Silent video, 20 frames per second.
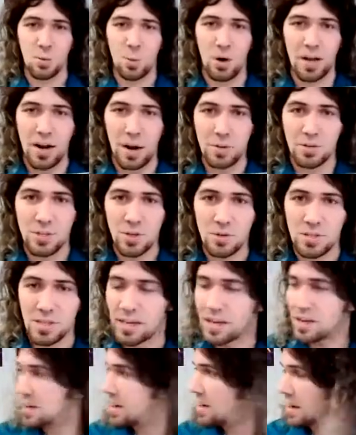the one I was
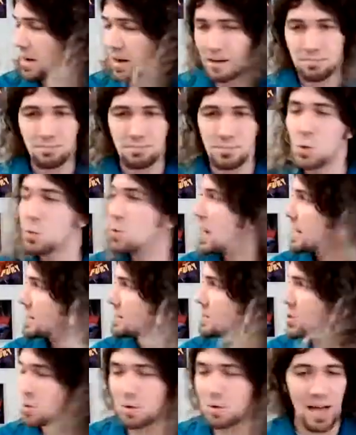using
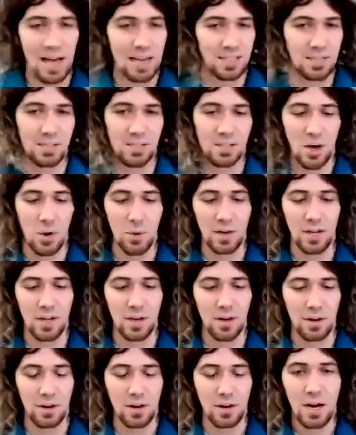2 classes ago in
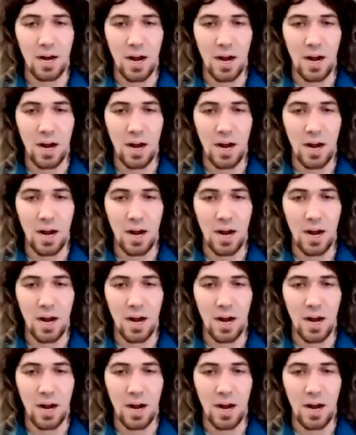here.